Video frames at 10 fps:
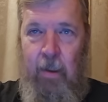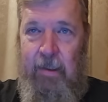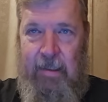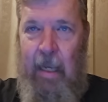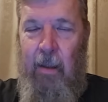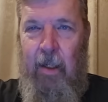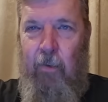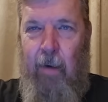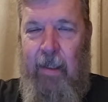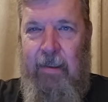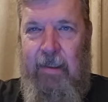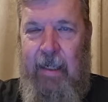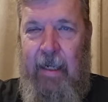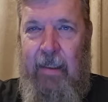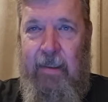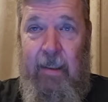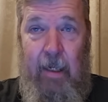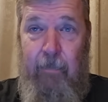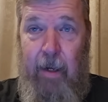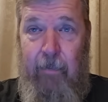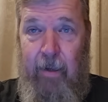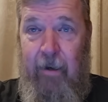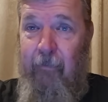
solid red states, and they may be